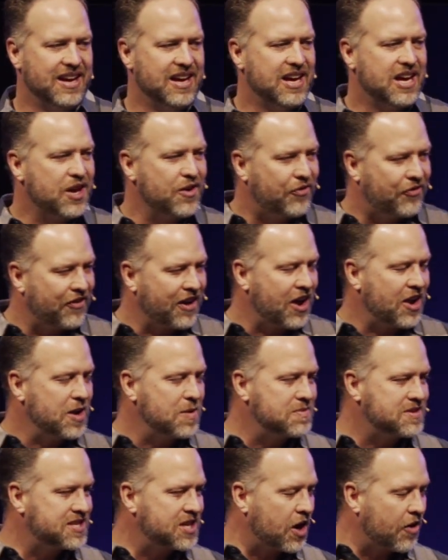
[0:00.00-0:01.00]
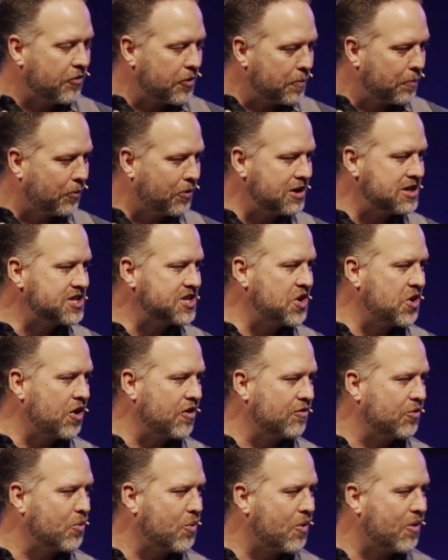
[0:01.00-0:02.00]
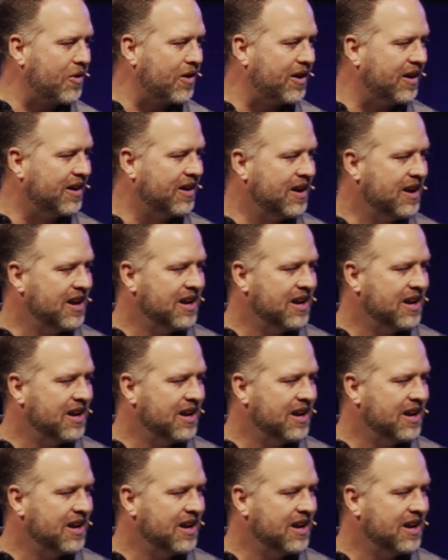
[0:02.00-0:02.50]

he found himself a prisoner of war,